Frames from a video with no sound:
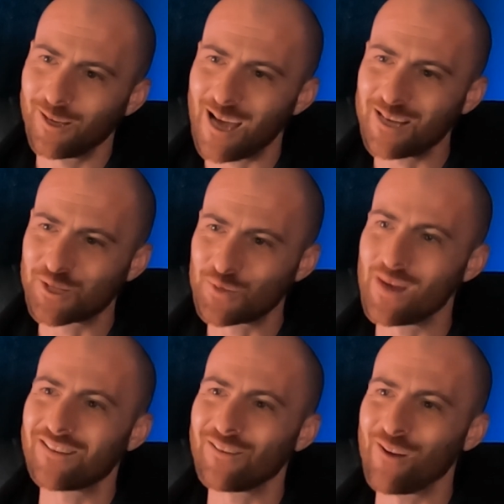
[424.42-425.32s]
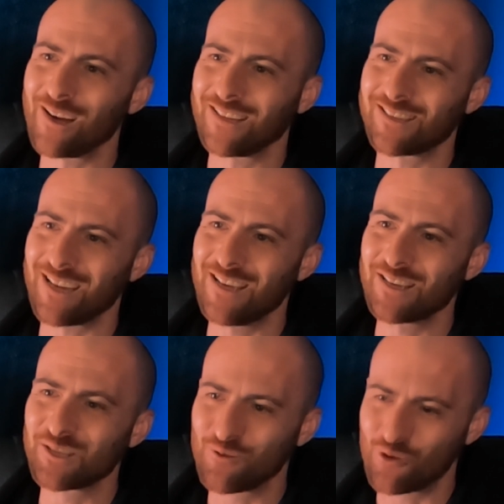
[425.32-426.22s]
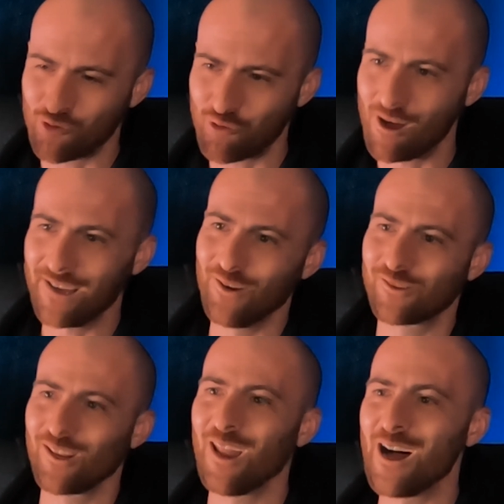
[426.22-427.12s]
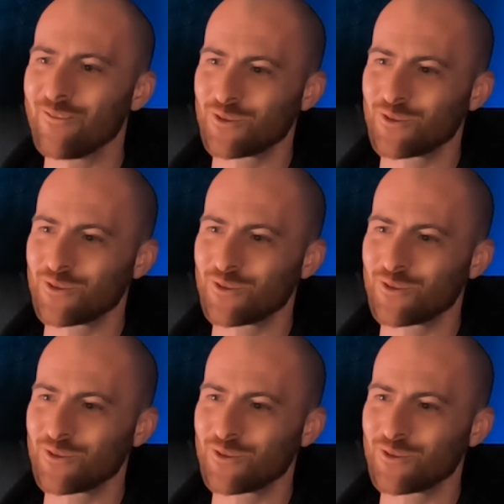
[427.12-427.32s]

I swear to fuck, this guy is trying not to laugh.